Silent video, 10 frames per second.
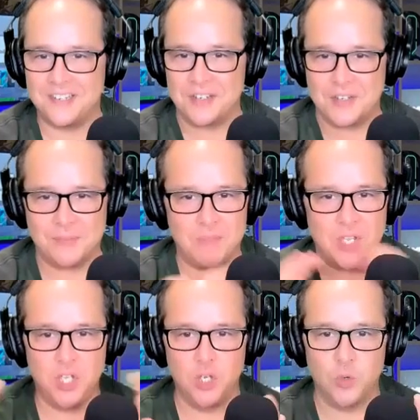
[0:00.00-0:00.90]
just
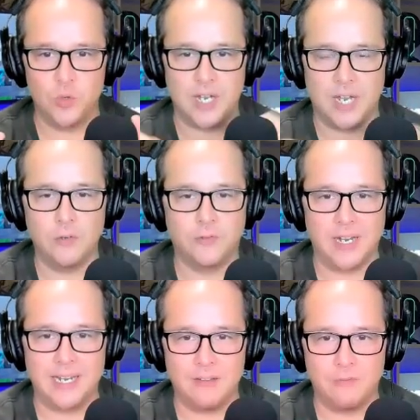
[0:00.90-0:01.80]
huge. And you
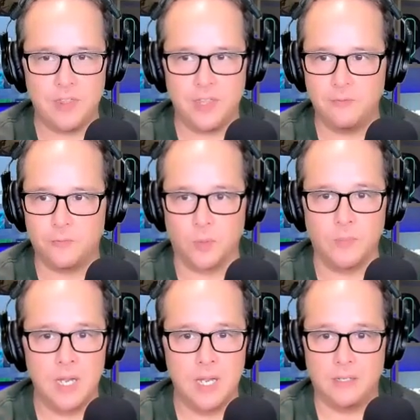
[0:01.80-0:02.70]
find everything
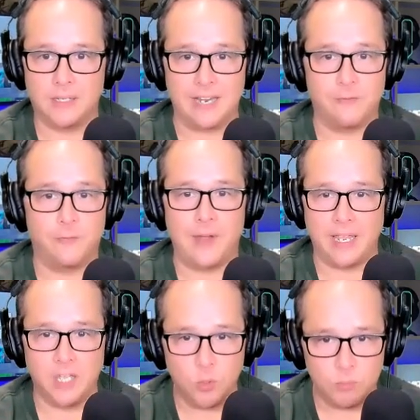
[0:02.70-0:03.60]
from like
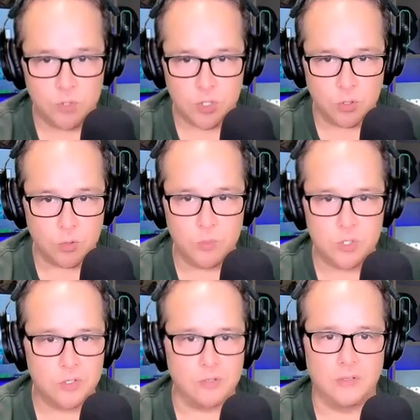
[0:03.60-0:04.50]
vacuum
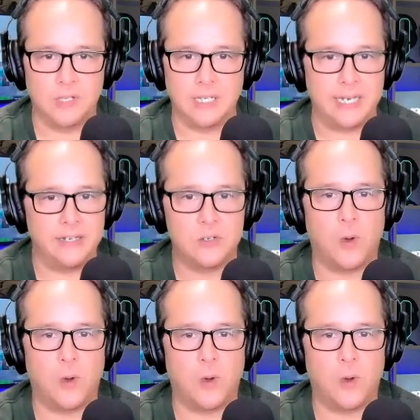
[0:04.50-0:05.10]
tubes to the latest